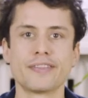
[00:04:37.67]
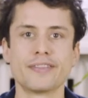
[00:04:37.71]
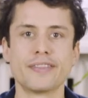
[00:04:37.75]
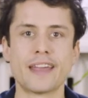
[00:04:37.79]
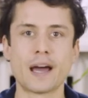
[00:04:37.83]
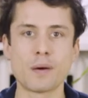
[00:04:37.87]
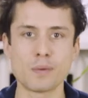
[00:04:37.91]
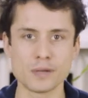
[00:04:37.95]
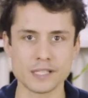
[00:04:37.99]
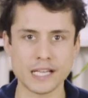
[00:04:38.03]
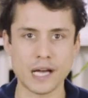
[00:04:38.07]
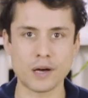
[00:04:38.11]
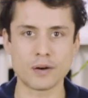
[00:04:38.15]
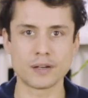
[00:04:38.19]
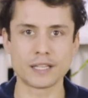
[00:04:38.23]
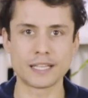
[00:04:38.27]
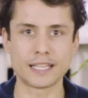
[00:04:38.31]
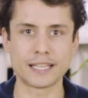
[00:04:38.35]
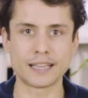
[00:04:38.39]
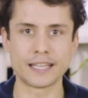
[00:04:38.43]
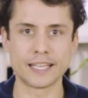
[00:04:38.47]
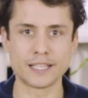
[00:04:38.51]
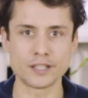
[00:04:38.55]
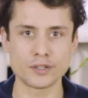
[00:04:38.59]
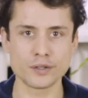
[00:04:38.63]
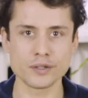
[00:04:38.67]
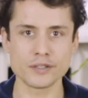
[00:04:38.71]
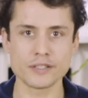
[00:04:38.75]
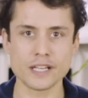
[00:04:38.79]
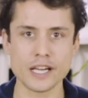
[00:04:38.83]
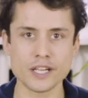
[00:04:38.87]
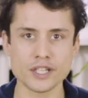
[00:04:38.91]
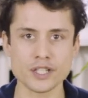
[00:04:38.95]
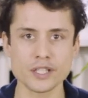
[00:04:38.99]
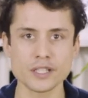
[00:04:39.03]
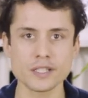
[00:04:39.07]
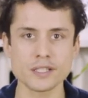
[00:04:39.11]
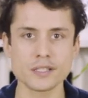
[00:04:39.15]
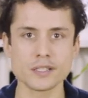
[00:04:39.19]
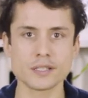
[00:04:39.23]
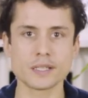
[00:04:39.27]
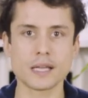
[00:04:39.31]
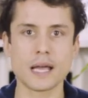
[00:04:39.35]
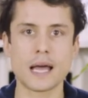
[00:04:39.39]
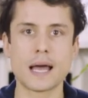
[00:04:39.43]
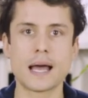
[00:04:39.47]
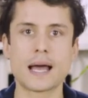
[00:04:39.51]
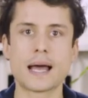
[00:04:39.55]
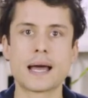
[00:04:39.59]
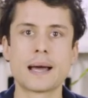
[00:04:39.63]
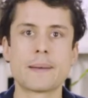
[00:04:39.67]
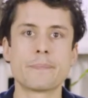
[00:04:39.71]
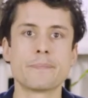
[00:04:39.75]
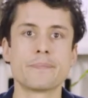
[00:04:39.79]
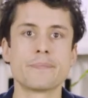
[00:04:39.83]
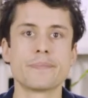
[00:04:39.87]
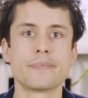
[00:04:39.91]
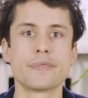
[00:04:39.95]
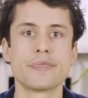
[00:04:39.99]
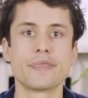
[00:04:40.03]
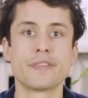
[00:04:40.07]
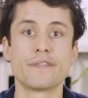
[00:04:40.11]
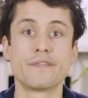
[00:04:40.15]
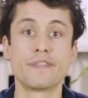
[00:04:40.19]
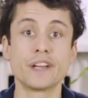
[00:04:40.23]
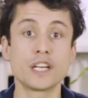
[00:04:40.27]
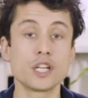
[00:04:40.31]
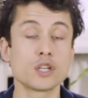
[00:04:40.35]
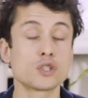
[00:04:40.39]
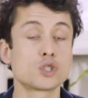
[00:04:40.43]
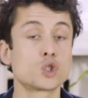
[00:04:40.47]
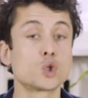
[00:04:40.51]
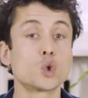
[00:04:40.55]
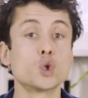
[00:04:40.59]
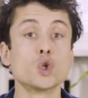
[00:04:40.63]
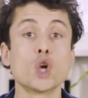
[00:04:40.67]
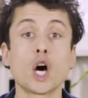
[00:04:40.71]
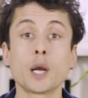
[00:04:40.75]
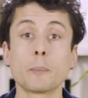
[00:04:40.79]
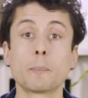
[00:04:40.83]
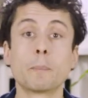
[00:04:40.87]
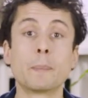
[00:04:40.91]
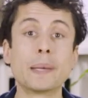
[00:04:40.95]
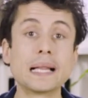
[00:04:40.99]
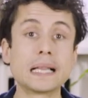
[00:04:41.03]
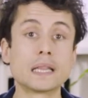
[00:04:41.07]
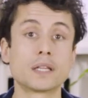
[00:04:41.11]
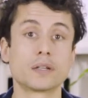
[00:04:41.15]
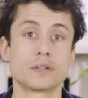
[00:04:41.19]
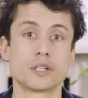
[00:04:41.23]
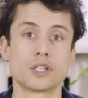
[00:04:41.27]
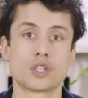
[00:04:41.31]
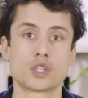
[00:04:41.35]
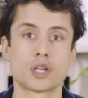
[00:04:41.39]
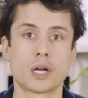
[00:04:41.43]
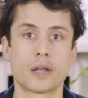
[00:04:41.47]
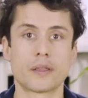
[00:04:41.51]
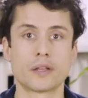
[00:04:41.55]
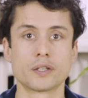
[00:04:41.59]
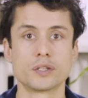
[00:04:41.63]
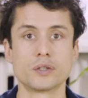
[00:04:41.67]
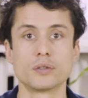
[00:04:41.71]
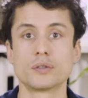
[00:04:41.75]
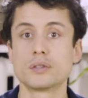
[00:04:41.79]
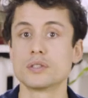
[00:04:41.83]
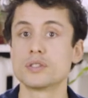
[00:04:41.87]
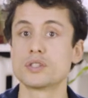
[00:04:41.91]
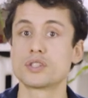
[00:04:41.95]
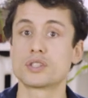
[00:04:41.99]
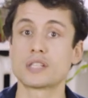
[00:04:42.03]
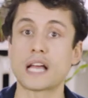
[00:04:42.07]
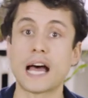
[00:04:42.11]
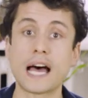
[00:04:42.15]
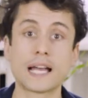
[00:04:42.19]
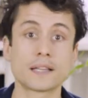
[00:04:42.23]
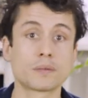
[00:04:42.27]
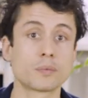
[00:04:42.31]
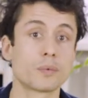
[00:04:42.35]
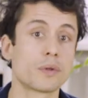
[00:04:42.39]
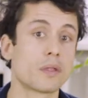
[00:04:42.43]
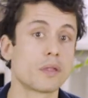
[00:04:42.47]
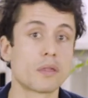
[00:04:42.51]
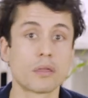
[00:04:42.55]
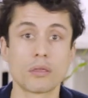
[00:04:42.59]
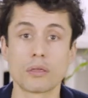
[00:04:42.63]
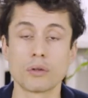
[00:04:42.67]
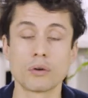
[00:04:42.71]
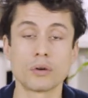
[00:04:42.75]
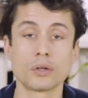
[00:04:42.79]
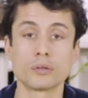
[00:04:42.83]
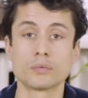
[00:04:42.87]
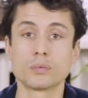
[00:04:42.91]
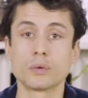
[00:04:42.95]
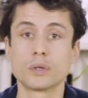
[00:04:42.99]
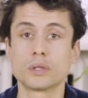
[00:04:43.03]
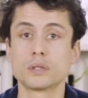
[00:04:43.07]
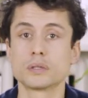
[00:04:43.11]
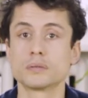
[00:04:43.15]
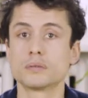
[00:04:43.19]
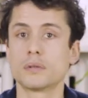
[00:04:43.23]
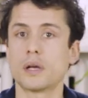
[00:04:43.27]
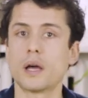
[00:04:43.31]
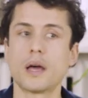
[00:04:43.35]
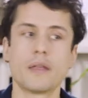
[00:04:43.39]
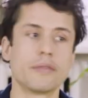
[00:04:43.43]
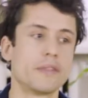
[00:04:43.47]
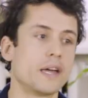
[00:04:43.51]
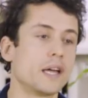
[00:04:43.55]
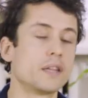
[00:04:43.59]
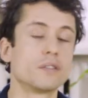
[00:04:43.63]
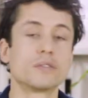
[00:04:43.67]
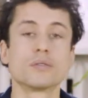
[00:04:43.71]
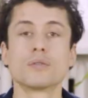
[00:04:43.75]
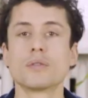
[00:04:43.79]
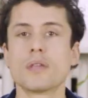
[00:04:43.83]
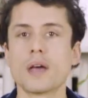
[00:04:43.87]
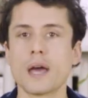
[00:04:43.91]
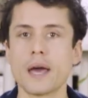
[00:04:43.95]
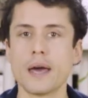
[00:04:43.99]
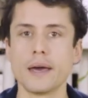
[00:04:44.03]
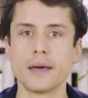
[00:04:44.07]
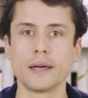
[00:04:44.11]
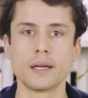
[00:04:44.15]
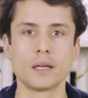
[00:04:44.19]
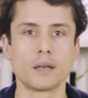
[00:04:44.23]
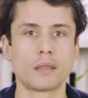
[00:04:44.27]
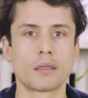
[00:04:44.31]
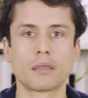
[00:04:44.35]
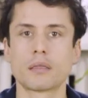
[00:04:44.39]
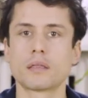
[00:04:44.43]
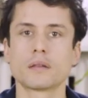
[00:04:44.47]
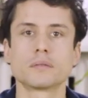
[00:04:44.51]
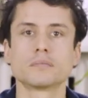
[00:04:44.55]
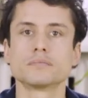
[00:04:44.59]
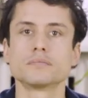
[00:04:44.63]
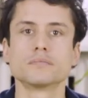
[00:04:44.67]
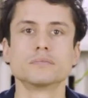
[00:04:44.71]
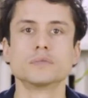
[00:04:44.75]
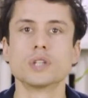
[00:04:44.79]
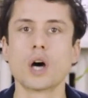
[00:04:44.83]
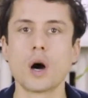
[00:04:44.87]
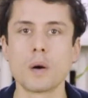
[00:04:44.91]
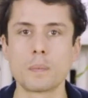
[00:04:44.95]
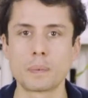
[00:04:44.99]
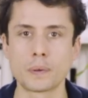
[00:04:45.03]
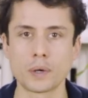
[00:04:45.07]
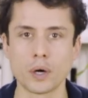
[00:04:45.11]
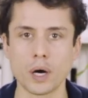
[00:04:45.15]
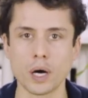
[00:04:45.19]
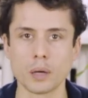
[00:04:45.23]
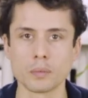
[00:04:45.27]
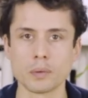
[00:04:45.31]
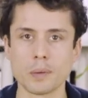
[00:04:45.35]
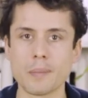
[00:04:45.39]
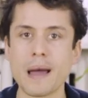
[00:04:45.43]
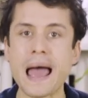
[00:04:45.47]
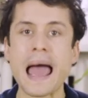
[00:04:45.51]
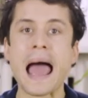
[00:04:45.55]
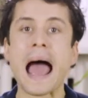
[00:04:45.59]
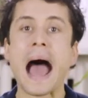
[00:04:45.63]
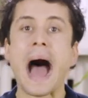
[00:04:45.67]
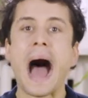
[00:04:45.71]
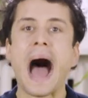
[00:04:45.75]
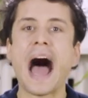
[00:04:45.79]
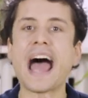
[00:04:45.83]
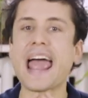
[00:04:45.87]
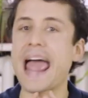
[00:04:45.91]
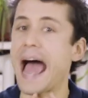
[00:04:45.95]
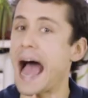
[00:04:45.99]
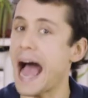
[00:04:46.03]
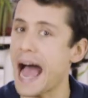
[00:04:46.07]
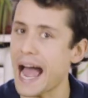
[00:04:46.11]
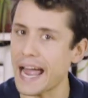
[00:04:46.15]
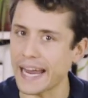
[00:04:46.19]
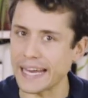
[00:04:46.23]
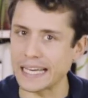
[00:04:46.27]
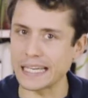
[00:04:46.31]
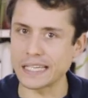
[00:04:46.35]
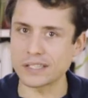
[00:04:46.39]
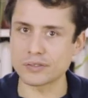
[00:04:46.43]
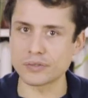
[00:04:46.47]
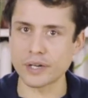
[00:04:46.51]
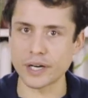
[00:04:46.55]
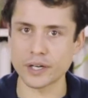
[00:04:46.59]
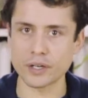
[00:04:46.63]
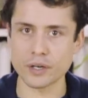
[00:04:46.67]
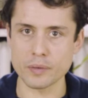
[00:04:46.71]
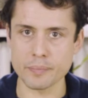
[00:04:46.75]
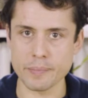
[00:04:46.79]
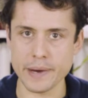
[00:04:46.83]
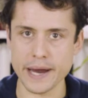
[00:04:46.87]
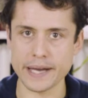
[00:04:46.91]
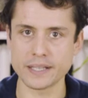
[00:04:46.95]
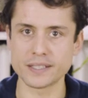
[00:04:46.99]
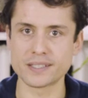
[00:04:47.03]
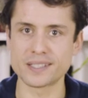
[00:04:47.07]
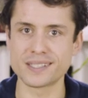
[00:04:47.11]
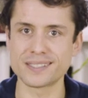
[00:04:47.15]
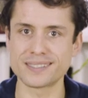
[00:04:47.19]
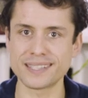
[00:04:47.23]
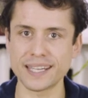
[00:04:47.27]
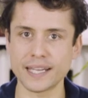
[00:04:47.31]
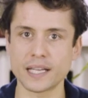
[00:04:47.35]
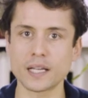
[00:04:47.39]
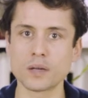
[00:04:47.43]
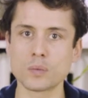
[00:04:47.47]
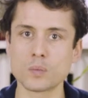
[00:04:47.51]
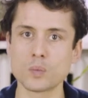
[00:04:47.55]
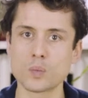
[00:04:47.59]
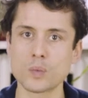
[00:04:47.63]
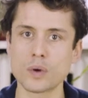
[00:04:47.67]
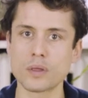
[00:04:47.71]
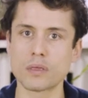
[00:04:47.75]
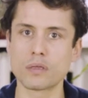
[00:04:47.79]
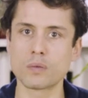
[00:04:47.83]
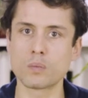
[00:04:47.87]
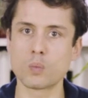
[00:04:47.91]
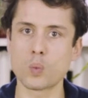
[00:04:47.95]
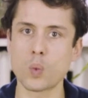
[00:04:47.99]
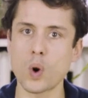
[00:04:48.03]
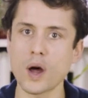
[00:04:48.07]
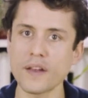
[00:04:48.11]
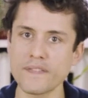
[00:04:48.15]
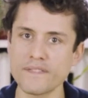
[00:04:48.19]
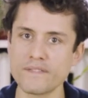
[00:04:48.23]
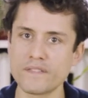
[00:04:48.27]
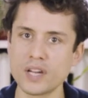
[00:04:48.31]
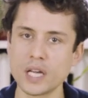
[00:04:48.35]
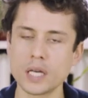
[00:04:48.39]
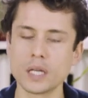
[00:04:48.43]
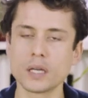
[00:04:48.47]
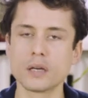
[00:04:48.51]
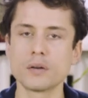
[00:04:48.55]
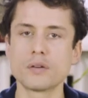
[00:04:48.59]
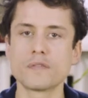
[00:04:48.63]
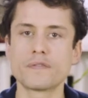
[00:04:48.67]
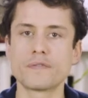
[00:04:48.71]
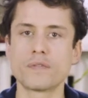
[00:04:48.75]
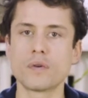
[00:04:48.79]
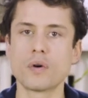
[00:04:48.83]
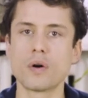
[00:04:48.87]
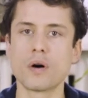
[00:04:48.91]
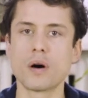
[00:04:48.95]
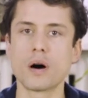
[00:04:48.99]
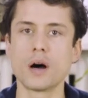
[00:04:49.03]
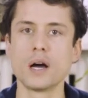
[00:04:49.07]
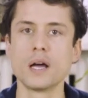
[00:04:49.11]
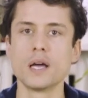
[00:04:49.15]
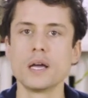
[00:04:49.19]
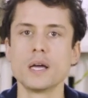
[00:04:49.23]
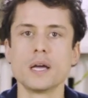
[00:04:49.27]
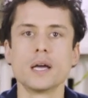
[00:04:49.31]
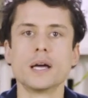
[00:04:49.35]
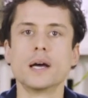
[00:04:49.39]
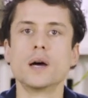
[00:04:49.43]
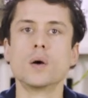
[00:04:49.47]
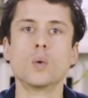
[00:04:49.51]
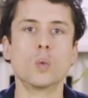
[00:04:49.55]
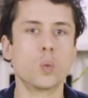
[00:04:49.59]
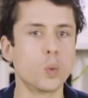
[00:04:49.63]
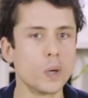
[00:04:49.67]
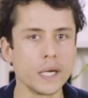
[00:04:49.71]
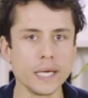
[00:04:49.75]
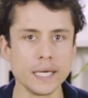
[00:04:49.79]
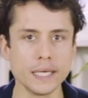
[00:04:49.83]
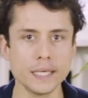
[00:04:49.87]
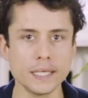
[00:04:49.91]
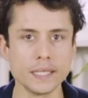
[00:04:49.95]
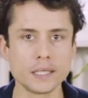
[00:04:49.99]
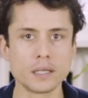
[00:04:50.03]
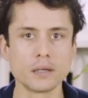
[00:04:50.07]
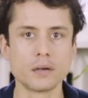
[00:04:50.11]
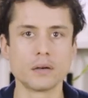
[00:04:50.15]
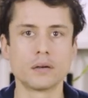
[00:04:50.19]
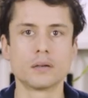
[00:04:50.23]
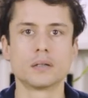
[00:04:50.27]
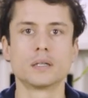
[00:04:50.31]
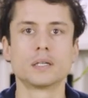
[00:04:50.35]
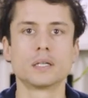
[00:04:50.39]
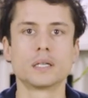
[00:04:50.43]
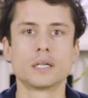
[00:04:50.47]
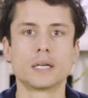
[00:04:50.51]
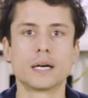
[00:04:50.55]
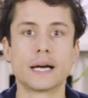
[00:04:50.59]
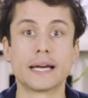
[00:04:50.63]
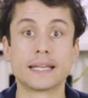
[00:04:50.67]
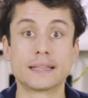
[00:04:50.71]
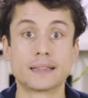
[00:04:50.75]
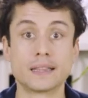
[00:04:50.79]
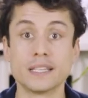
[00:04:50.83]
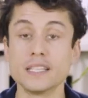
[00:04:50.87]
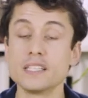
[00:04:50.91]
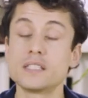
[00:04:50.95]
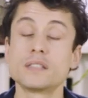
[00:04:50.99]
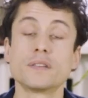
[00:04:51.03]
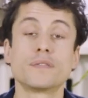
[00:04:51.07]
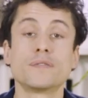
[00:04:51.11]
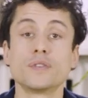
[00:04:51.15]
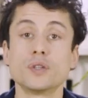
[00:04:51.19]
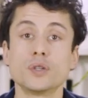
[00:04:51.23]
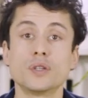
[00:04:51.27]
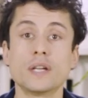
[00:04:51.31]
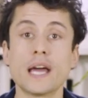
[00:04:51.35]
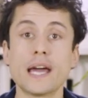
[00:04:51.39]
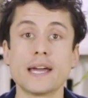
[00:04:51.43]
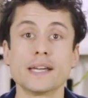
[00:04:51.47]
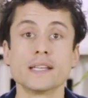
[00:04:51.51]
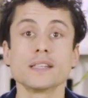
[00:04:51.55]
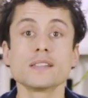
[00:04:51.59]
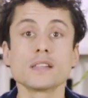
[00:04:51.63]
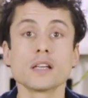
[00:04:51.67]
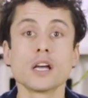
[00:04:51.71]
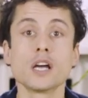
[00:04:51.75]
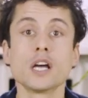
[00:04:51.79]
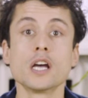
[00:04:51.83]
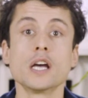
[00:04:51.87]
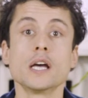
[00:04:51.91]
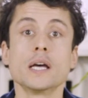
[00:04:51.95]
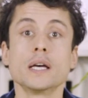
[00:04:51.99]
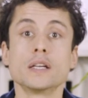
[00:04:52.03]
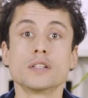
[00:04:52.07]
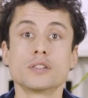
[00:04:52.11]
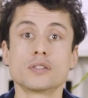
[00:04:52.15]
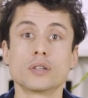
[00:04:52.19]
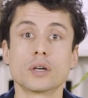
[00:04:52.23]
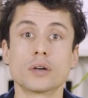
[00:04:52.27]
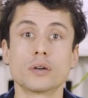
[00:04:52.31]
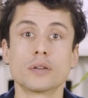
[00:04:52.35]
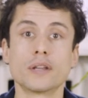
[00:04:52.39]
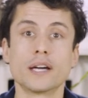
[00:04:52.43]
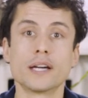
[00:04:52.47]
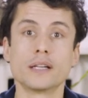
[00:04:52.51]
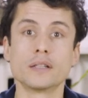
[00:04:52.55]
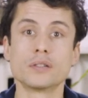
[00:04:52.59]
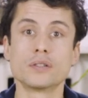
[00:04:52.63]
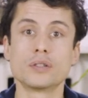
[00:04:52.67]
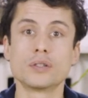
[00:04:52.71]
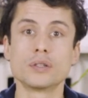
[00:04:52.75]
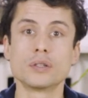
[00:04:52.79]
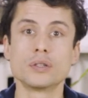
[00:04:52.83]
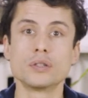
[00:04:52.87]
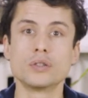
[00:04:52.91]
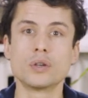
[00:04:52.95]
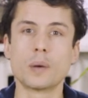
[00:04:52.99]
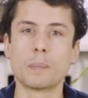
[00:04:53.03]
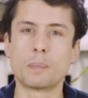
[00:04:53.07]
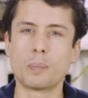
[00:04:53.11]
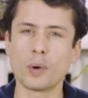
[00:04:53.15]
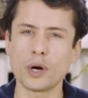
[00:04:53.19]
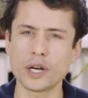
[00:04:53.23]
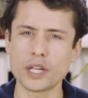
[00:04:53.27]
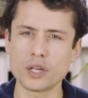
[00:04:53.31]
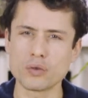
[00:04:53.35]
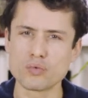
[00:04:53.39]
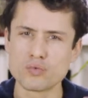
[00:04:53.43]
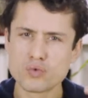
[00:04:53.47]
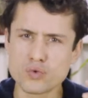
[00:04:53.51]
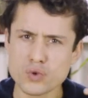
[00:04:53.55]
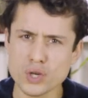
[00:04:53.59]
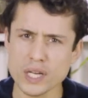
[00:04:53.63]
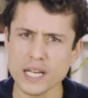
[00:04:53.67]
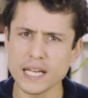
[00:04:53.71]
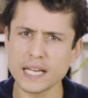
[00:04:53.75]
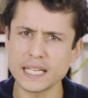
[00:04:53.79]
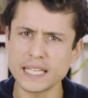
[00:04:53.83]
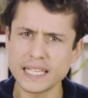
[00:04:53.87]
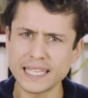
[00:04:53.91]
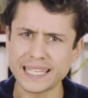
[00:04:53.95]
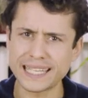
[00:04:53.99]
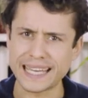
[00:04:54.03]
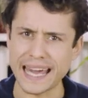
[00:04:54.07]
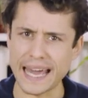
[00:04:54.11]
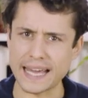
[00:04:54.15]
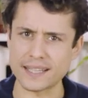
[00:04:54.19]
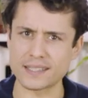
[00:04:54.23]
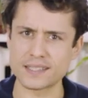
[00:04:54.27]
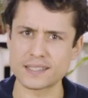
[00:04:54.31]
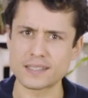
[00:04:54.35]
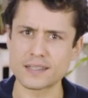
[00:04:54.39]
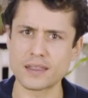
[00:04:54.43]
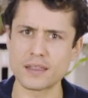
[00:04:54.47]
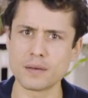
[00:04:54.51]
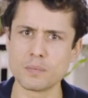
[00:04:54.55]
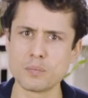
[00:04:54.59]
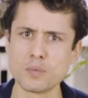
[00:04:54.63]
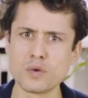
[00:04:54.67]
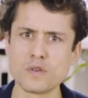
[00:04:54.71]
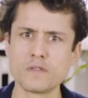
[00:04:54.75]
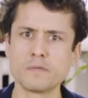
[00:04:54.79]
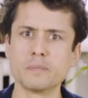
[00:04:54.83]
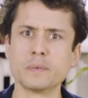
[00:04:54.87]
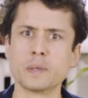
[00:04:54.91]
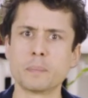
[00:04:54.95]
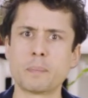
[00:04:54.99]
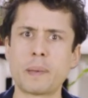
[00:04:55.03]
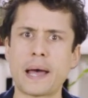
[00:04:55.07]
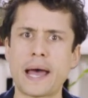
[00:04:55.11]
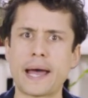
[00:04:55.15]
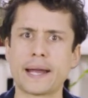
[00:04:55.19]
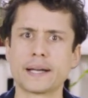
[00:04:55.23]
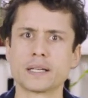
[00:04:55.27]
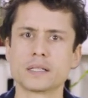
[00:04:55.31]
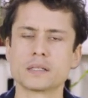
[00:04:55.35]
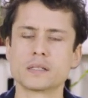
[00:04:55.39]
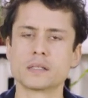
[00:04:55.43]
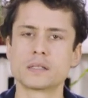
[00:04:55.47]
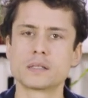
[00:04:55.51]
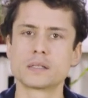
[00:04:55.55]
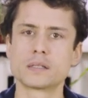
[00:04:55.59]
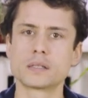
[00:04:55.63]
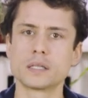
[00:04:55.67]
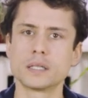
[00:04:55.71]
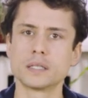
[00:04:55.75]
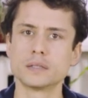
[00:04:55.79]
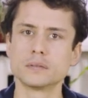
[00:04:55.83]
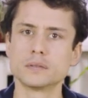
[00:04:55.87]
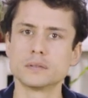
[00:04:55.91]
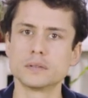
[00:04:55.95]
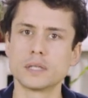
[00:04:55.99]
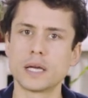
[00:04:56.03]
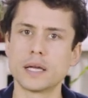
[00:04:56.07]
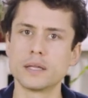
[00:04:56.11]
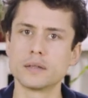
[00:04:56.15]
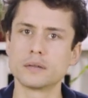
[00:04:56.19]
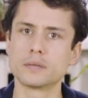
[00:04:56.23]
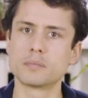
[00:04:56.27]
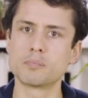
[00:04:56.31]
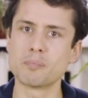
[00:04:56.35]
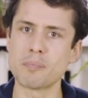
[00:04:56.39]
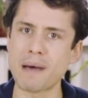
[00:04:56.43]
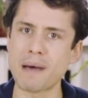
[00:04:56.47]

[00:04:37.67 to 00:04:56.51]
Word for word: That was our little intro sessions. Um, the videos do not build on each other. You can start with the third one and then do the eighth, no problem. I highly recommend sticking with one video for a week or at least a few days so that your body really gets the movement patterns and, and